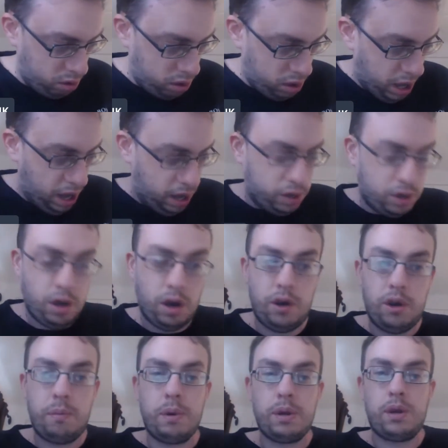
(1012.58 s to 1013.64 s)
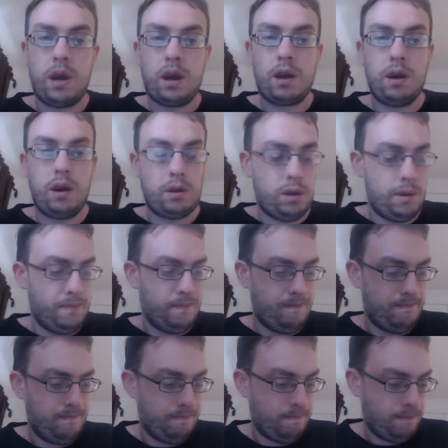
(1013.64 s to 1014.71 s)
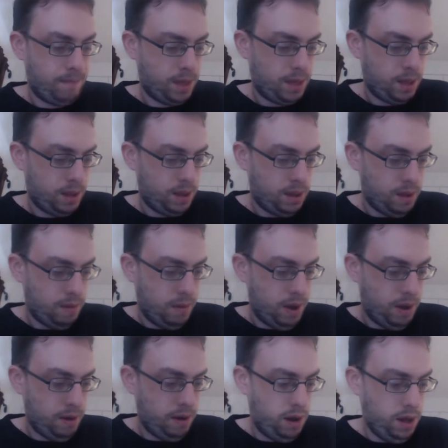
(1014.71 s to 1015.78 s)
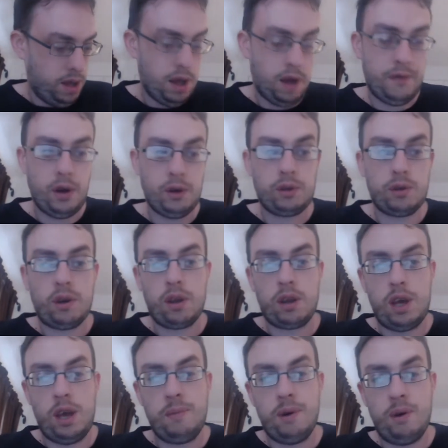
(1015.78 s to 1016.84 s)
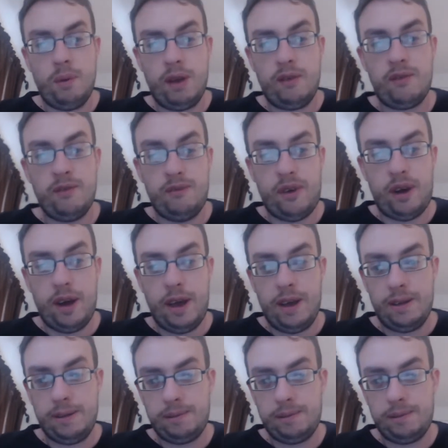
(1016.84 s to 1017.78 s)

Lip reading: Yes, 100% cotton. Apparently, I've also got to keep it away from fire.